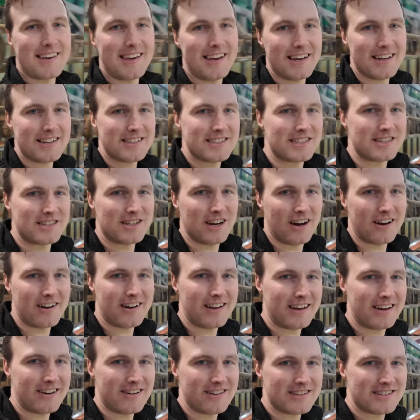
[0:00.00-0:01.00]
gate down
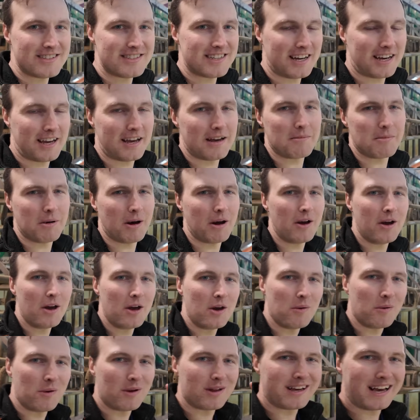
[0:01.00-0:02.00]
here is sticking, but
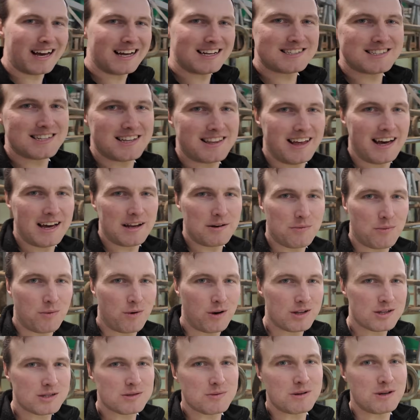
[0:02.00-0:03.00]
we'll get to that
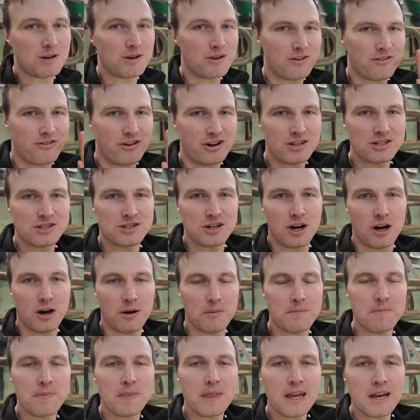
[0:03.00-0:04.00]
once we do the first
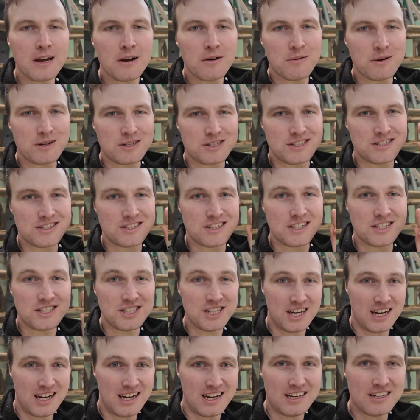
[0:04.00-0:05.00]
job, which is to
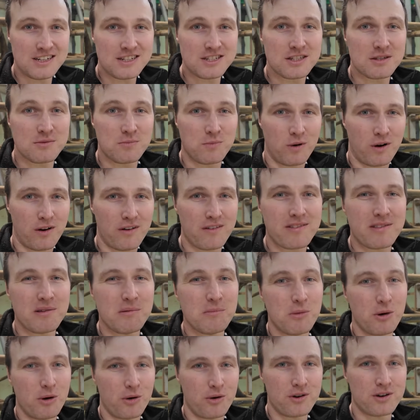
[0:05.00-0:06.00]
change one of the
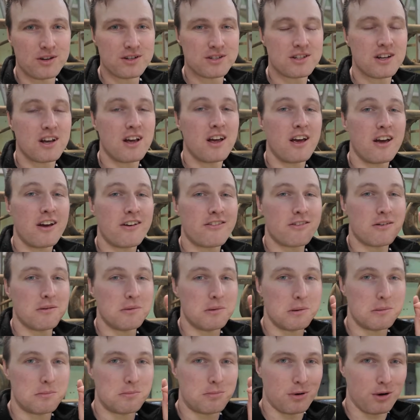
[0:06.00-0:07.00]
motors
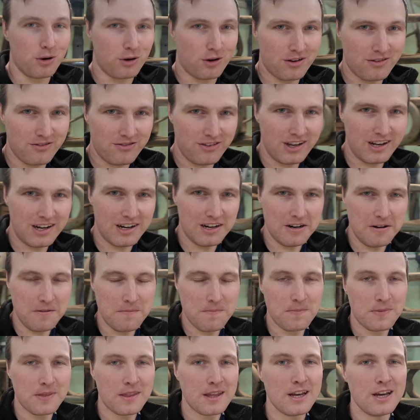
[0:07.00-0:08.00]
from a broken feeder
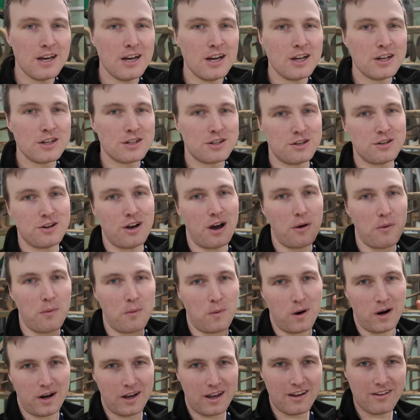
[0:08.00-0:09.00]
to a
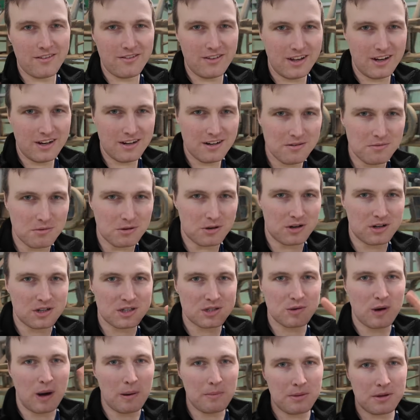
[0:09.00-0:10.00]
working feeder. We're going to
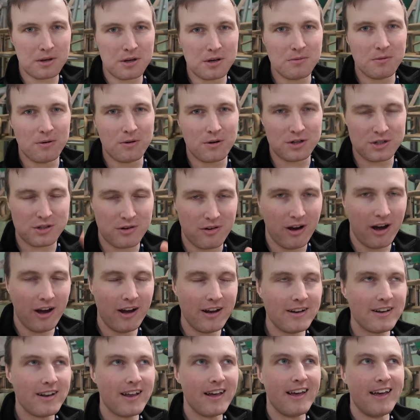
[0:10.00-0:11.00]
swap the two motors
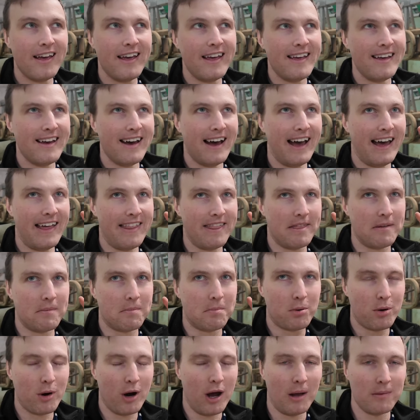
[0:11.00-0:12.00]
around, and the
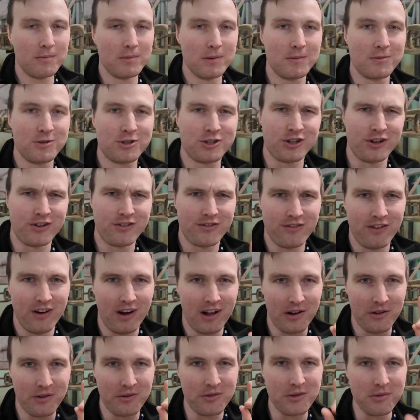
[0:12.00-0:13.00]
problem should
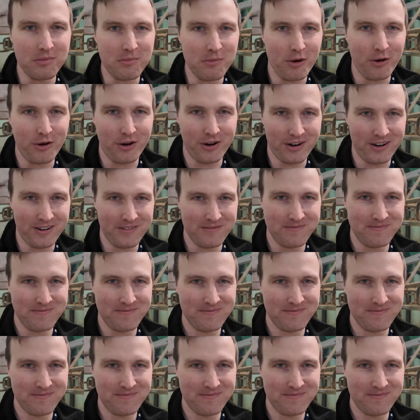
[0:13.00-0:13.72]
follow the motor.